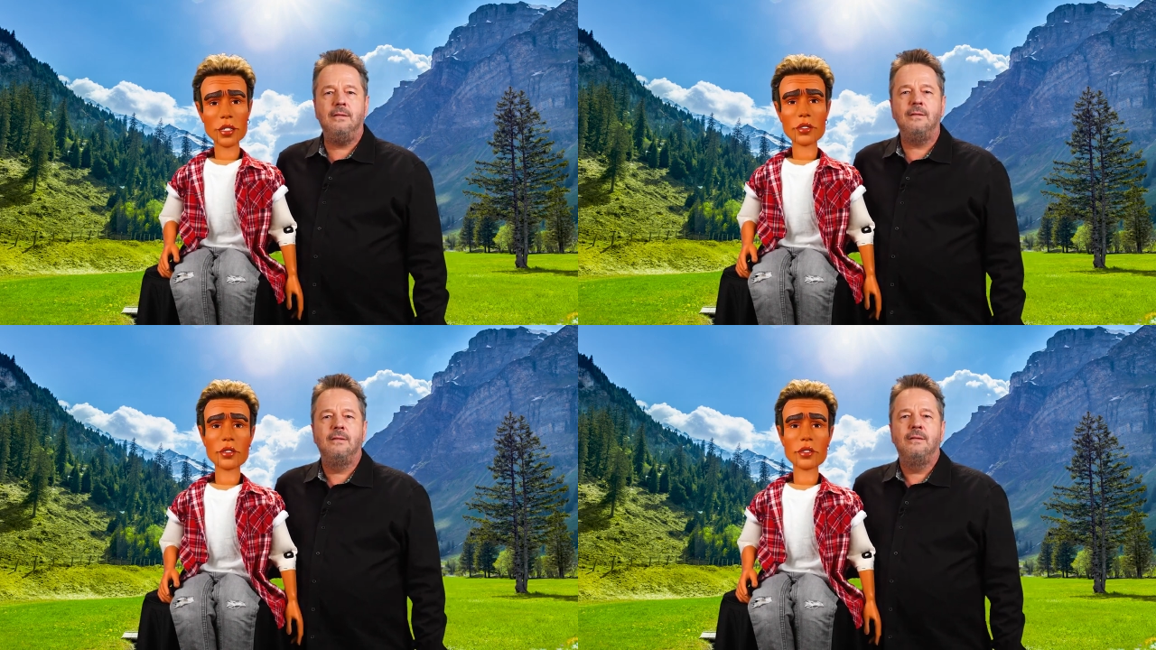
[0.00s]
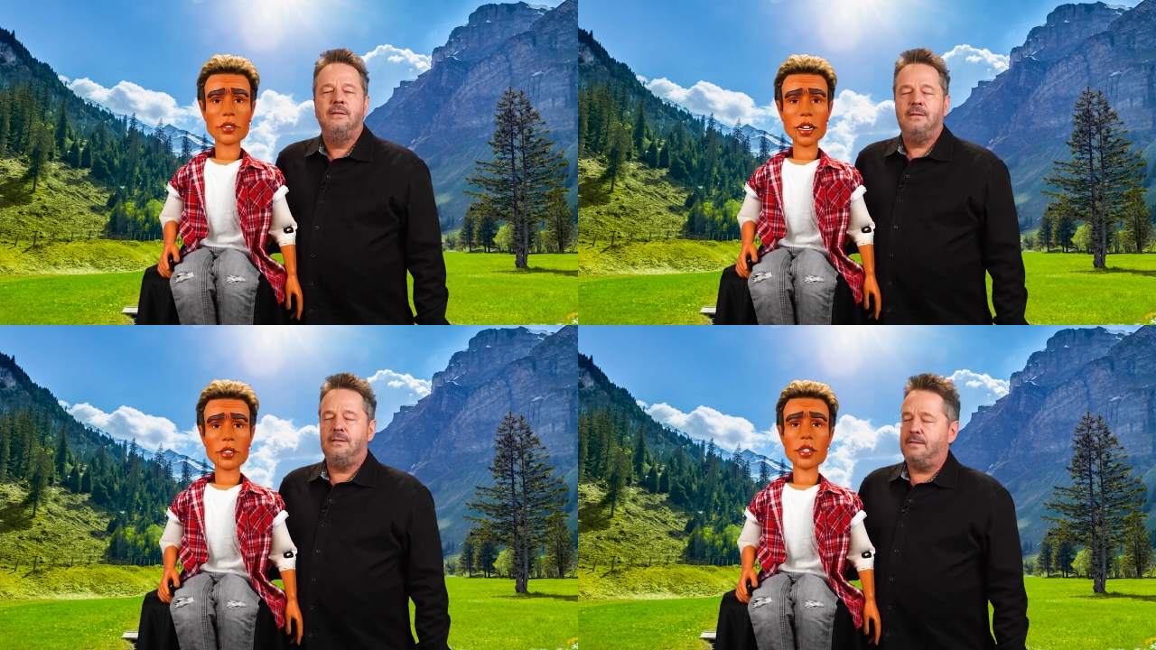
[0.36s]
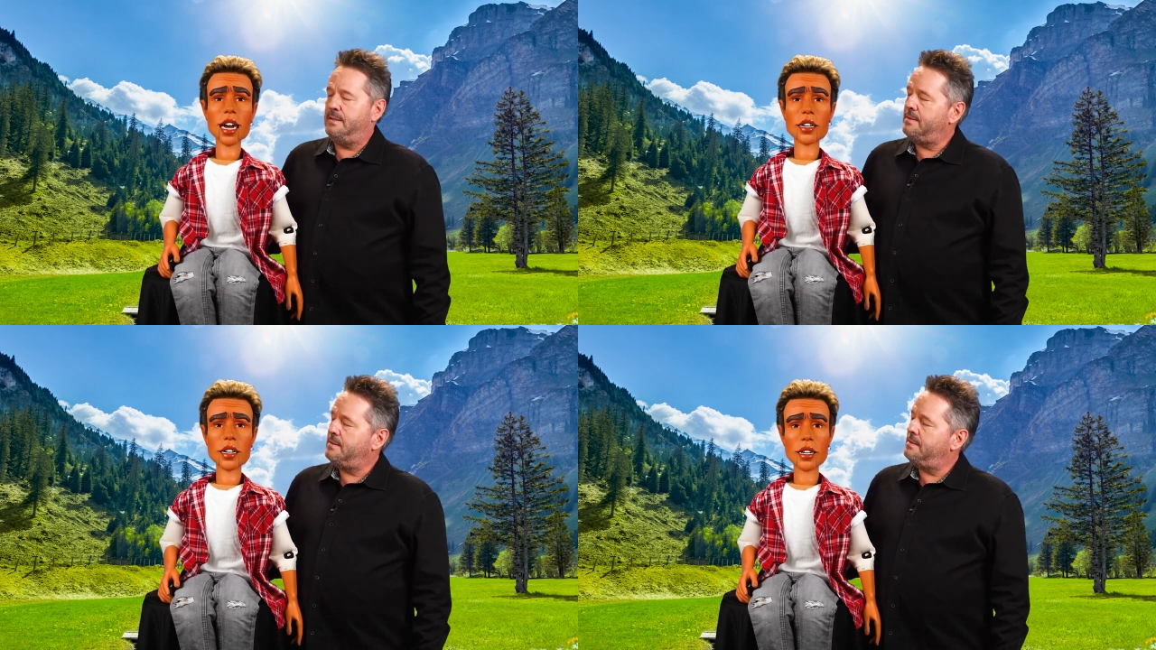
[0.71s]
Speaker 1: 'cause
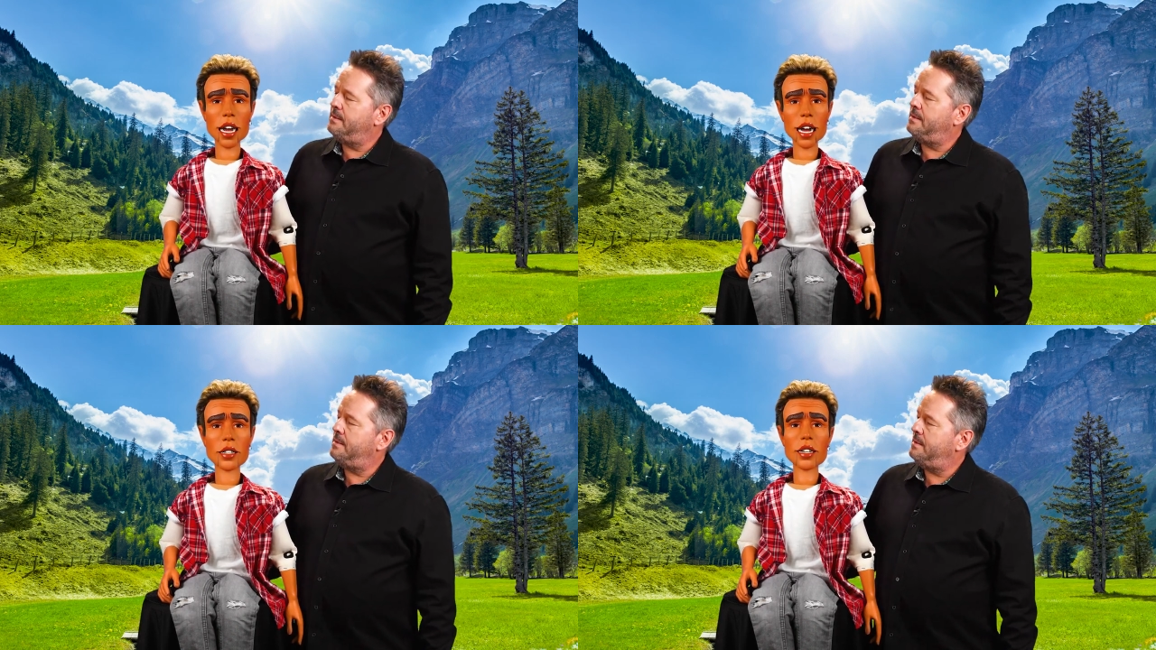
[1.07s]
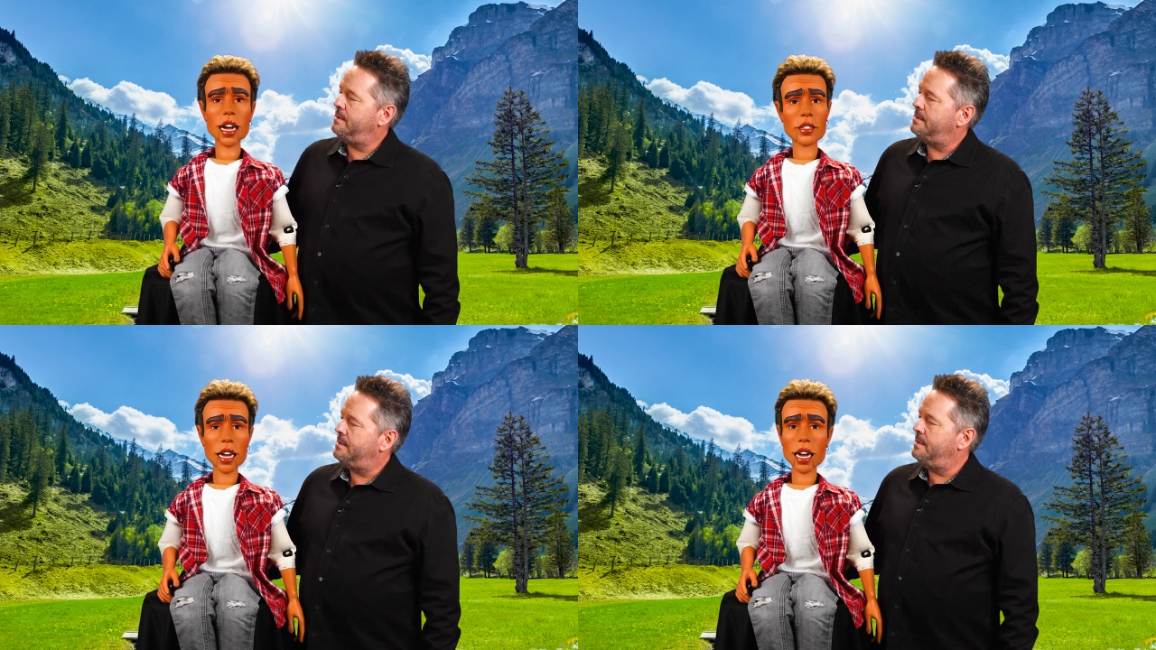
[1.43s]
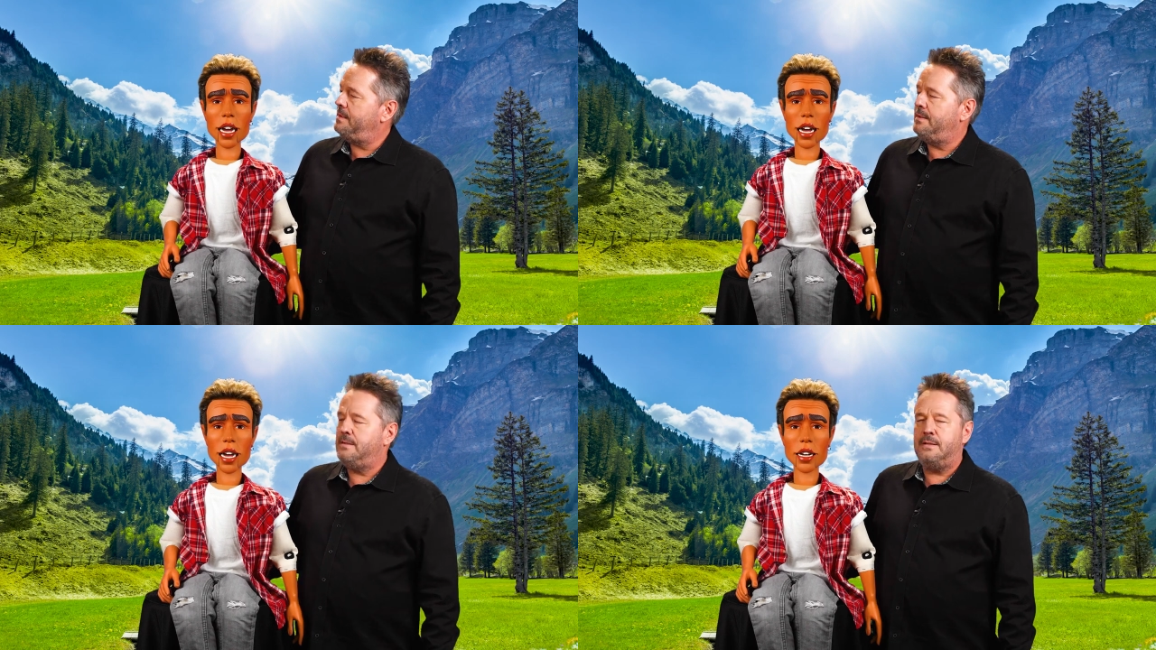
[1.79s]
I've got a
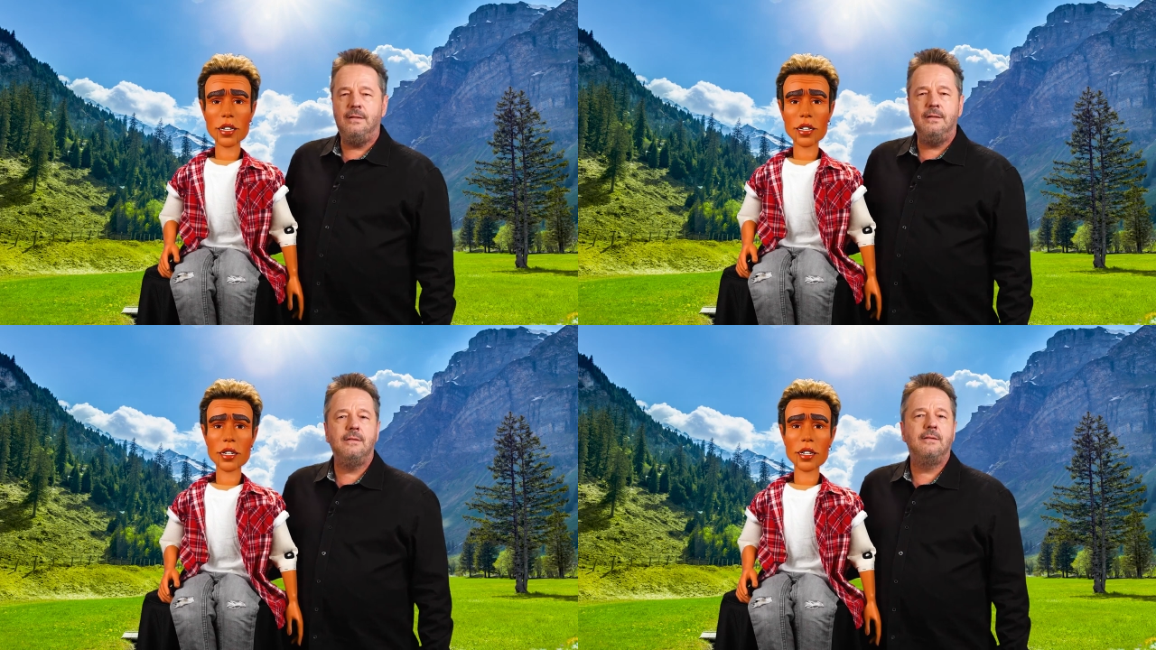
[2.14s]
plan.